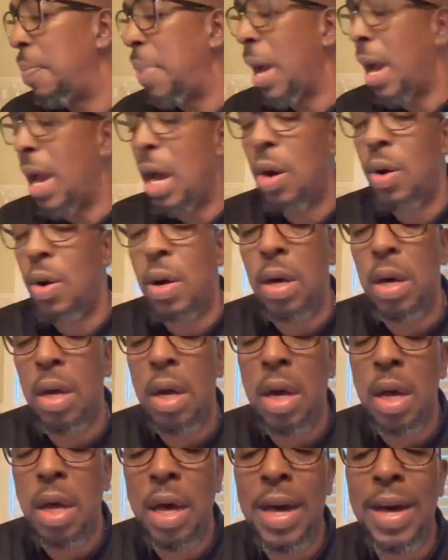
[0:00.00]
the power
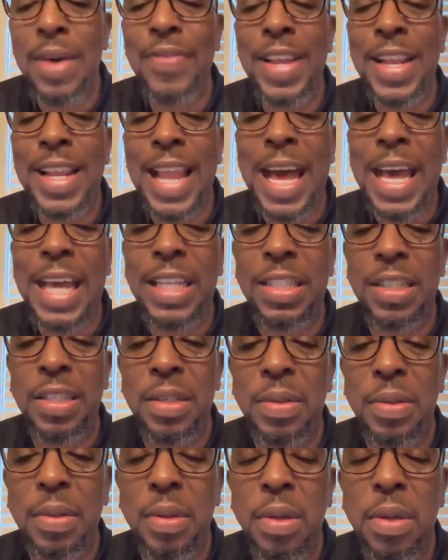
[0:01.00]
of
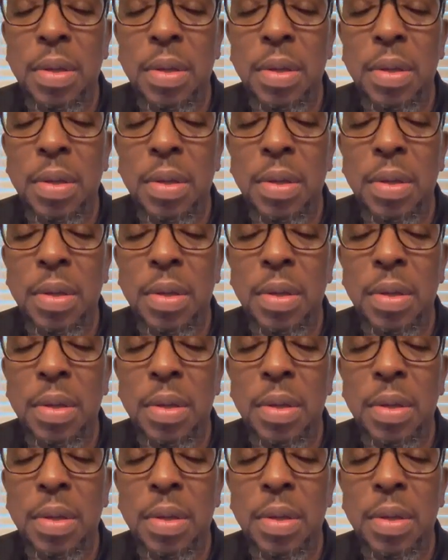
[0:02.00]
Elijah.